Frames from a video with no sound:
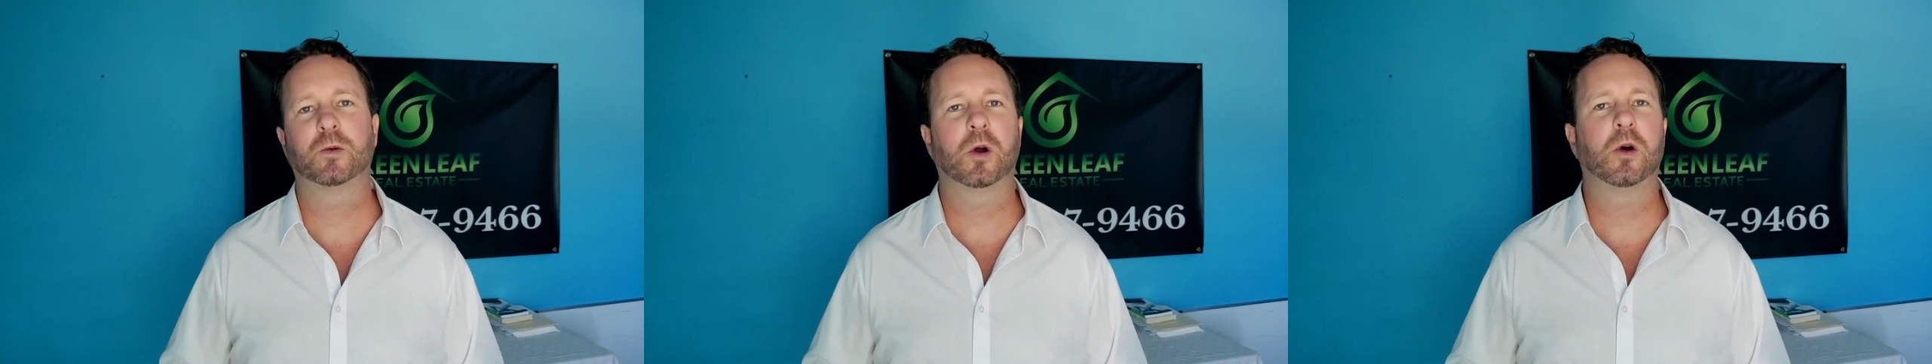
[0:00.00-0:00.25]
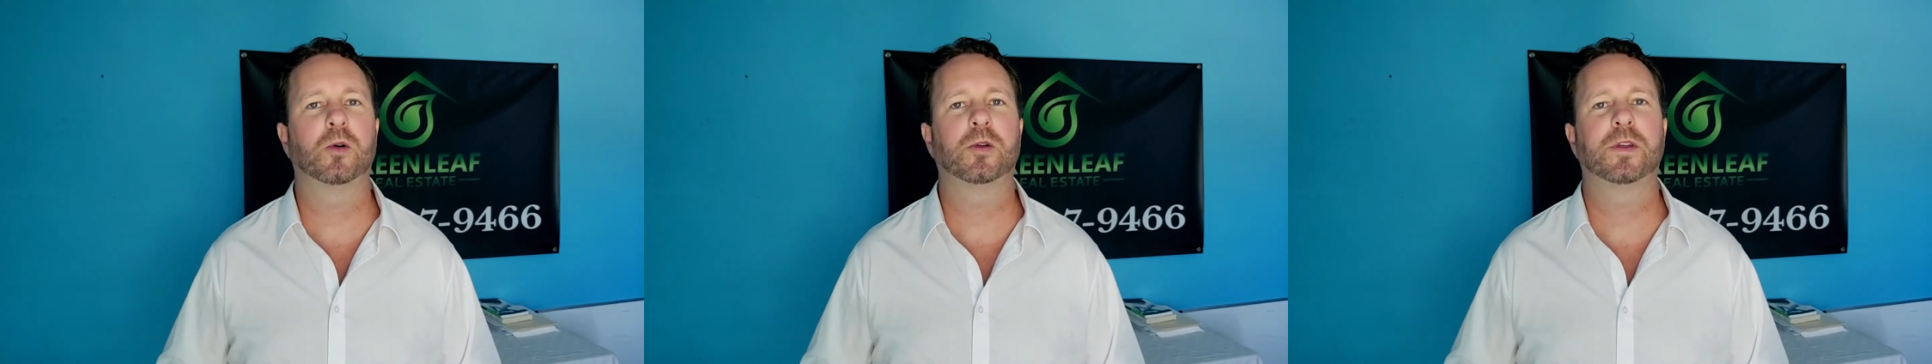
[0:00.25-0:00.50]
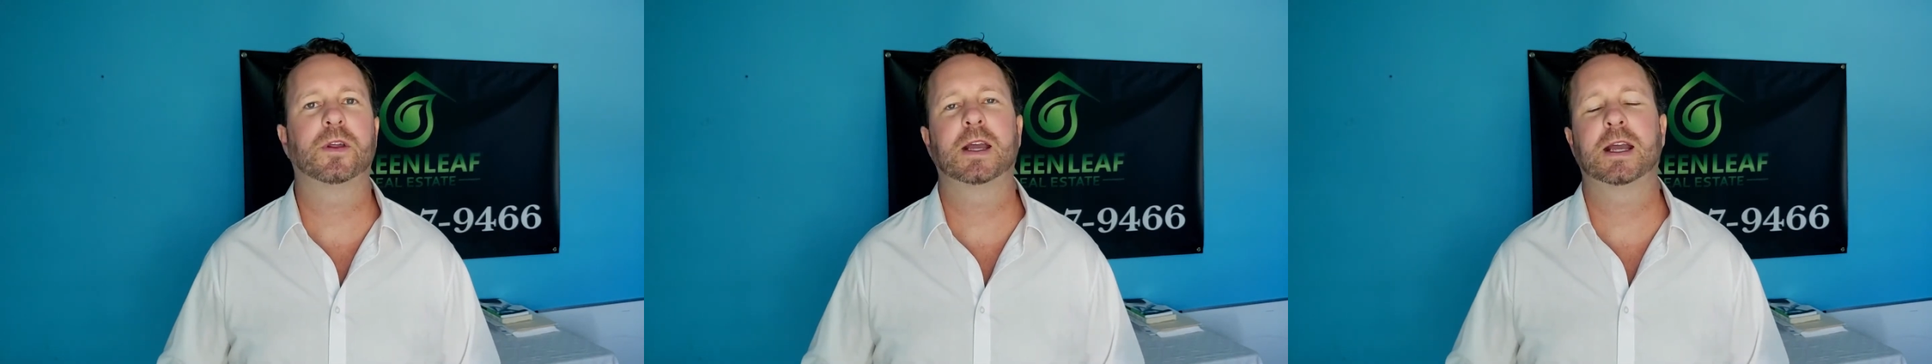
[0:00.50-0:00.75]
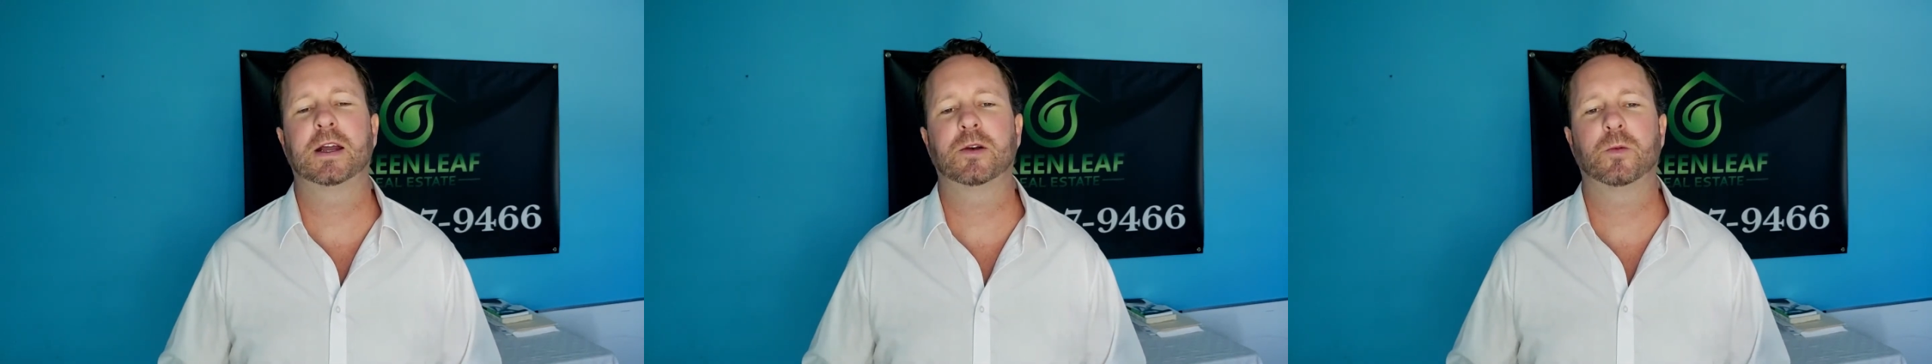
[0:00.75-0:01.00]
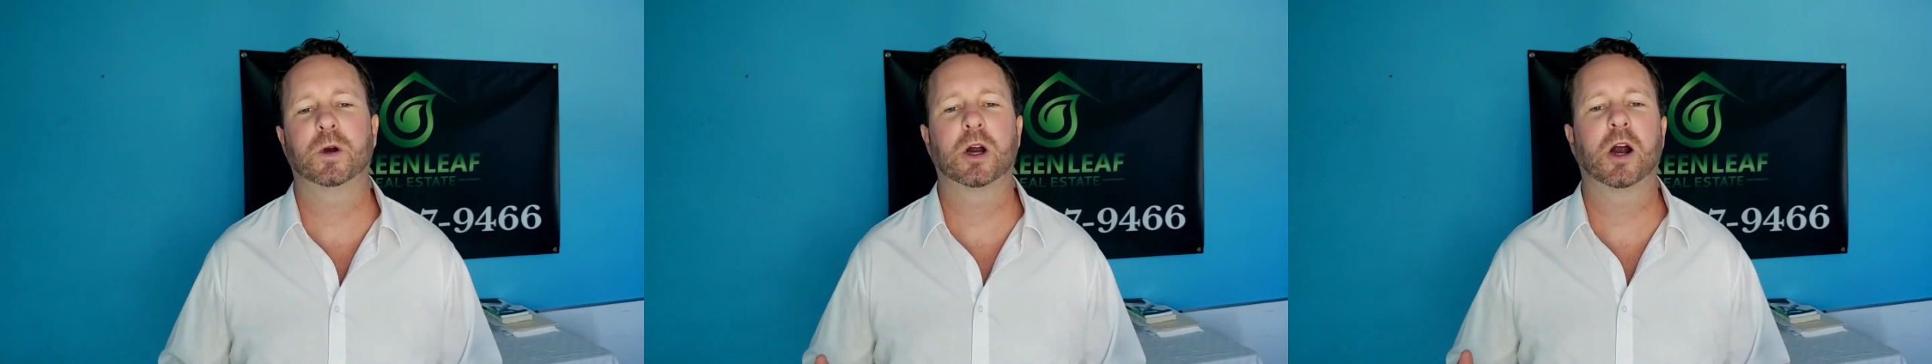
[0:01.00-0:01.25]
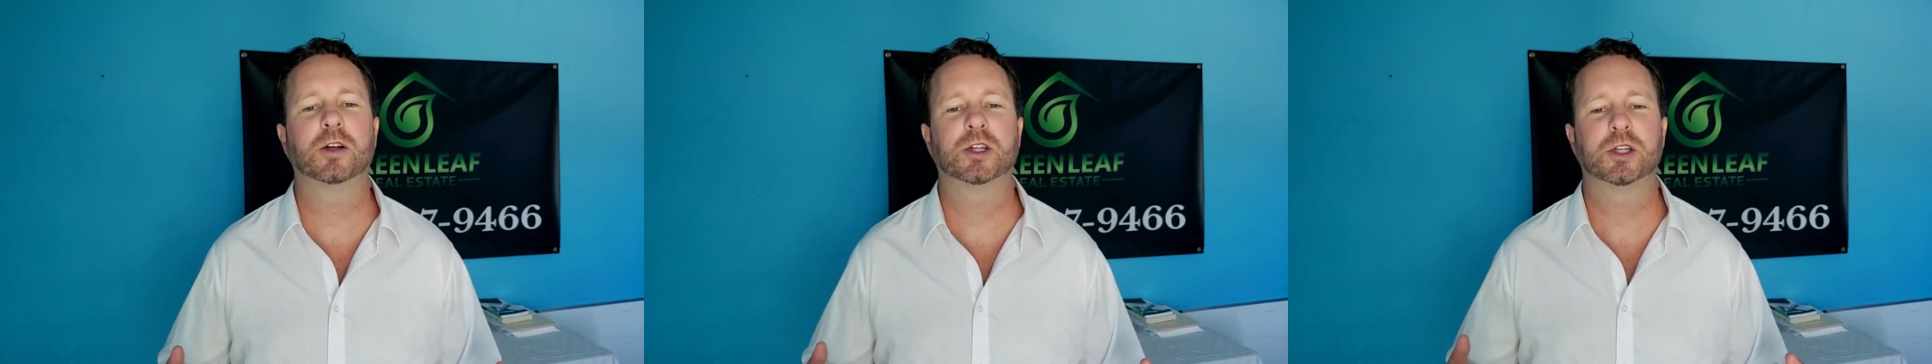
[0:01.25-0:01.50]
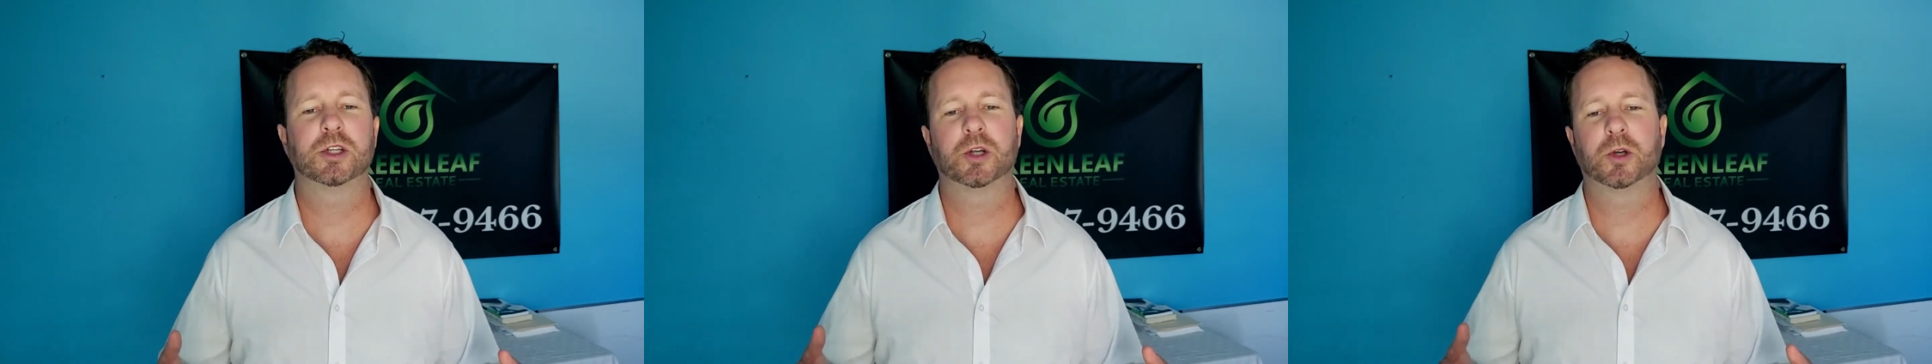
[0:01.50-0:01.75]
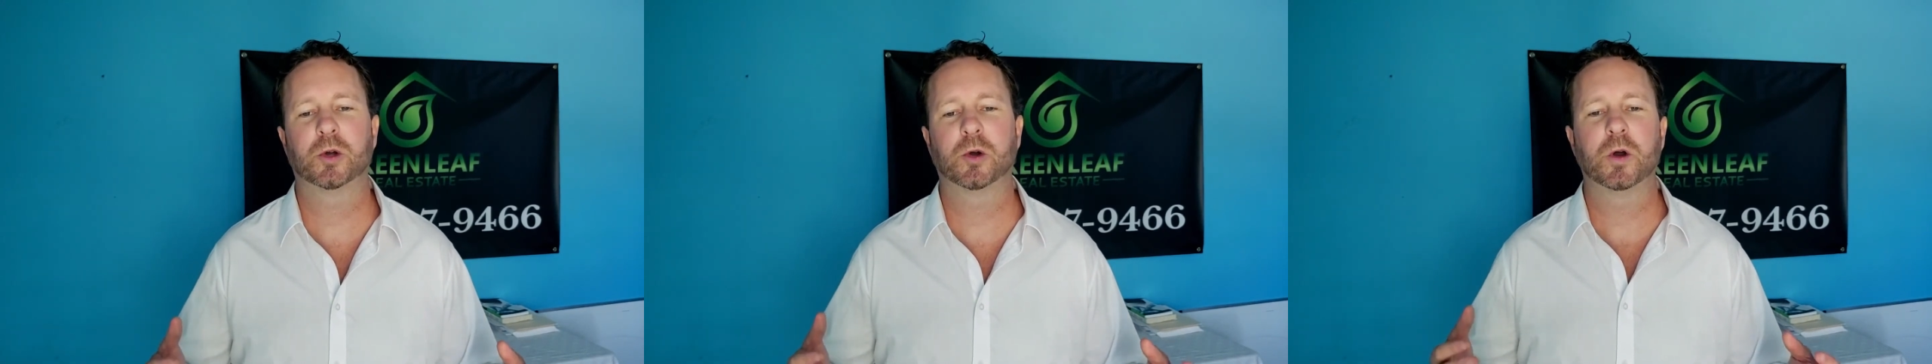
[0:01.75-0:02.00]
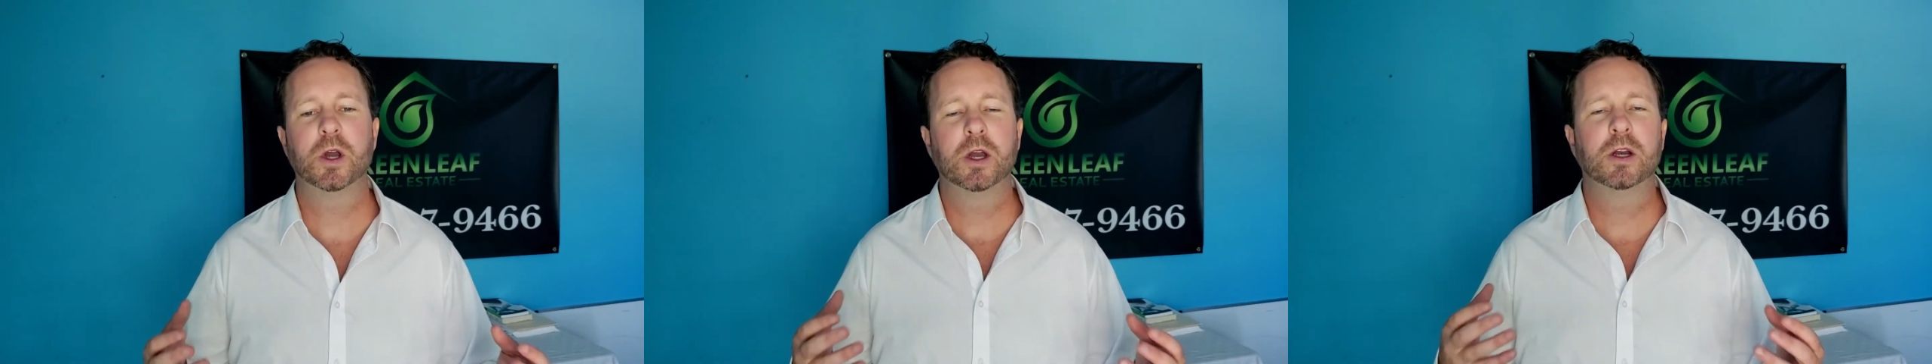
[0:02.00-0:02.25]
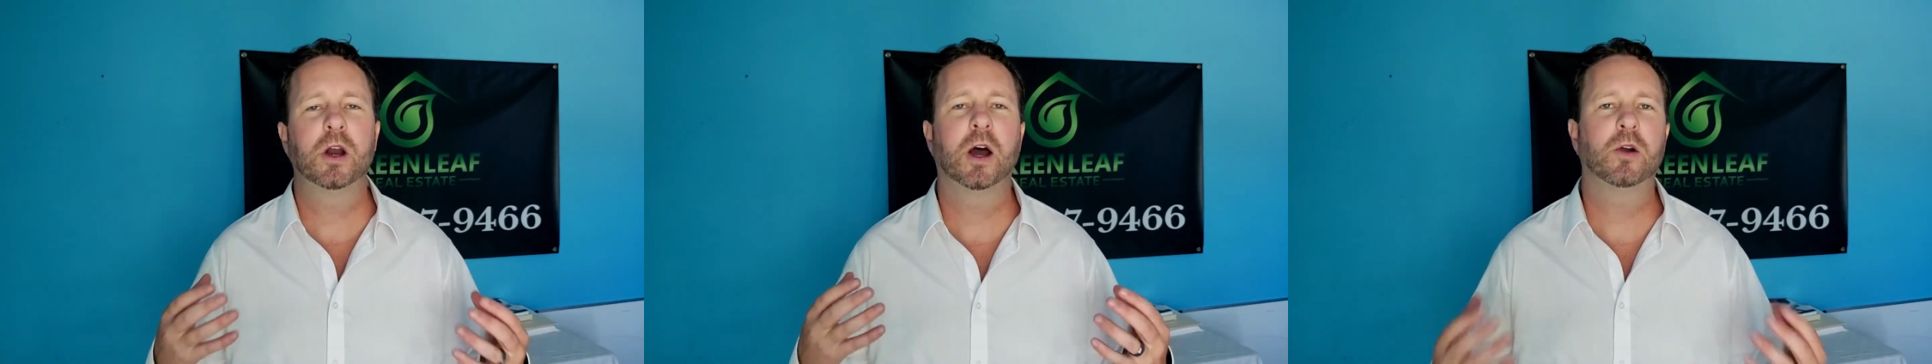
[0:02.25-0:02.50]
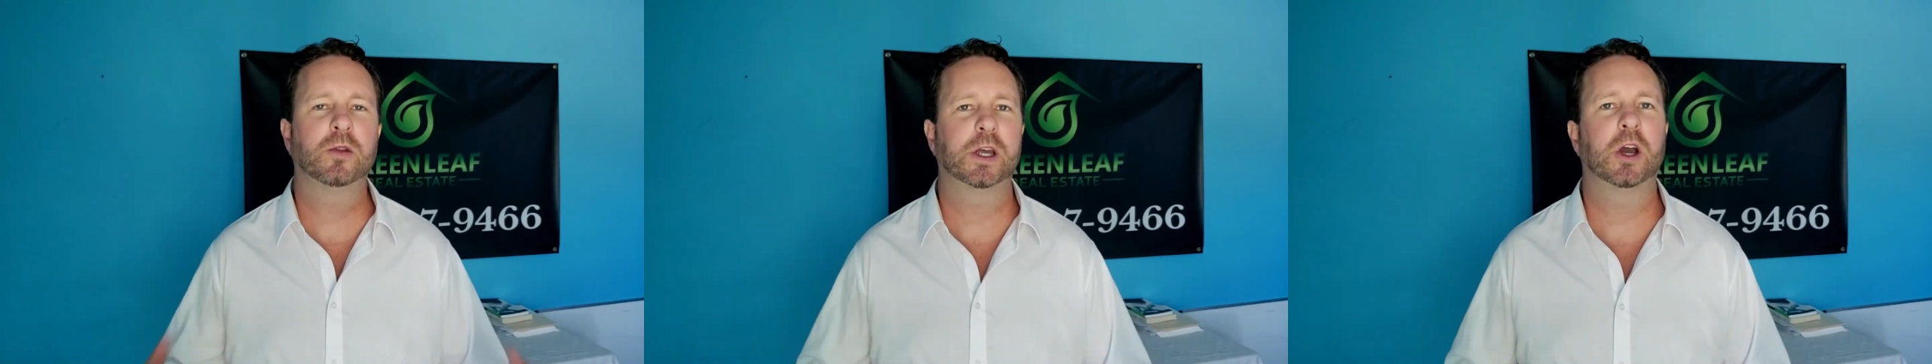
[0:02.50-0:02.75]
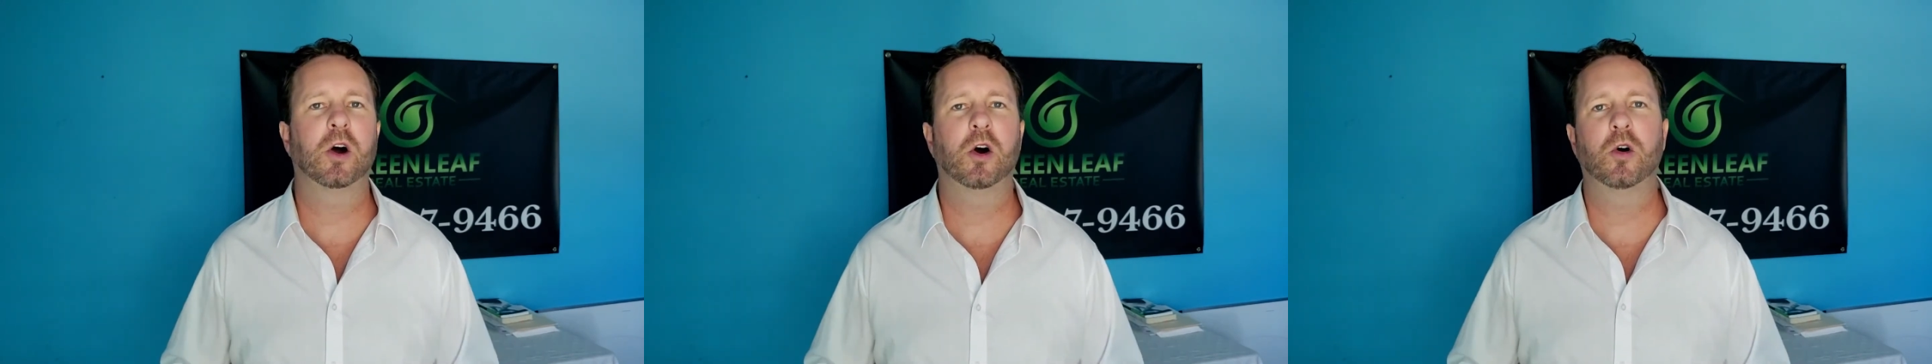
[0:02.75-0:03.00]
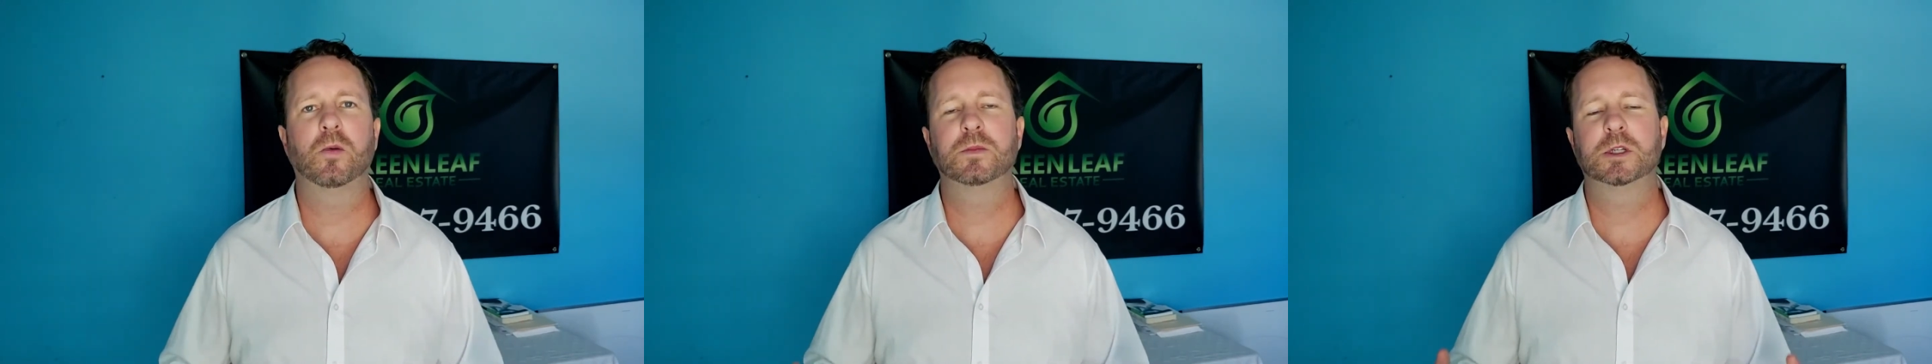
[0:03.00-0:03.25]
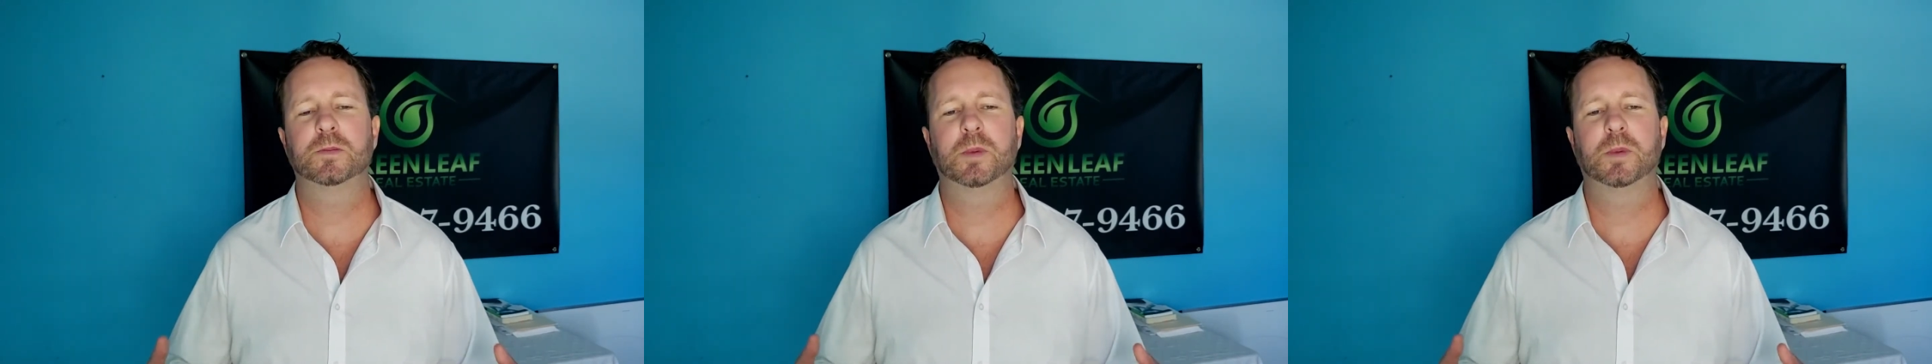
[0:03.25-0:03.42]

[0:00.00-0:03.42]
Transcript: growth in regards to not only homes,